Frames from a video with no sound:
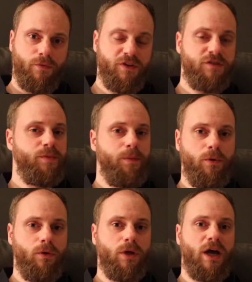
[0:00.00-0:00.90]
these
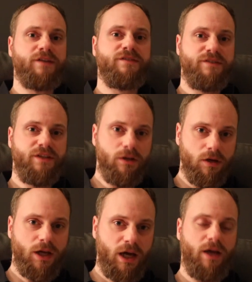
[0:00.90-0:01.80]
people are still
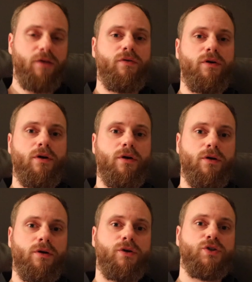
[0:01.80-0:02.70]
alive
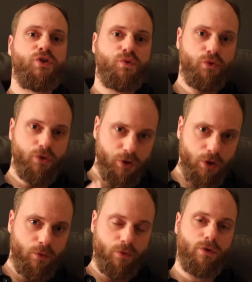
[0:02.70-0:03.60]
through
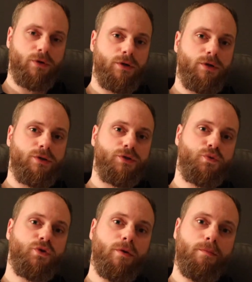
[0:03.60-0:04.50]
you,
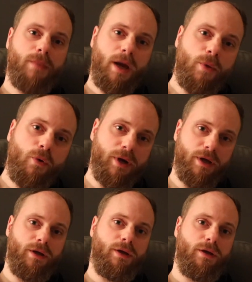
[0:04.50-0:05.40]
through your
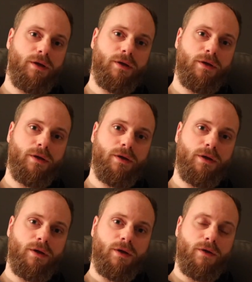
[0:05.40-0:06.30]
memory.
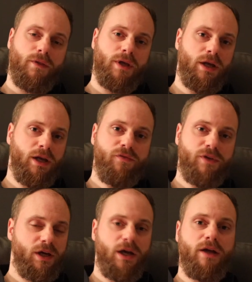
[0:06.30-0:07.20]
And if
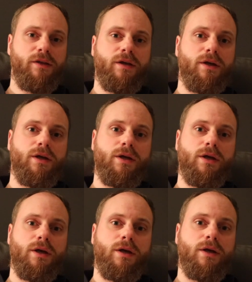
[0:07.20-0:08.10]
they had
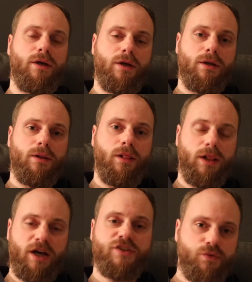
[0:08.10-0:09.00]

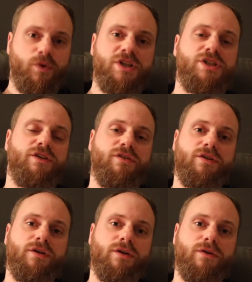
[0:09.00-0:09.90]
last
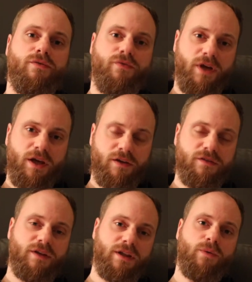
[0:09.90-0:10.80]
wishes,
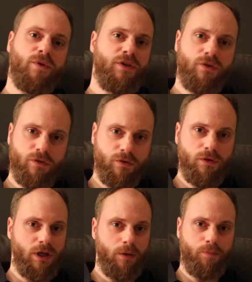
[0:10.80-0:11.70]
things that they wanted to
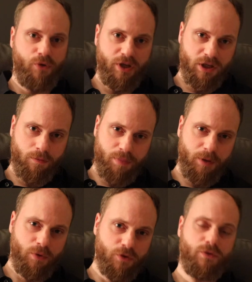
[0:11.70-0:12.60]
do, like bringing
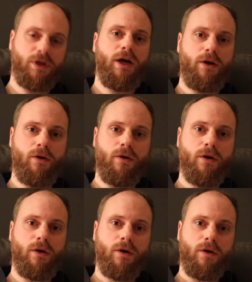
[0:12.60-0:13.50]
people together,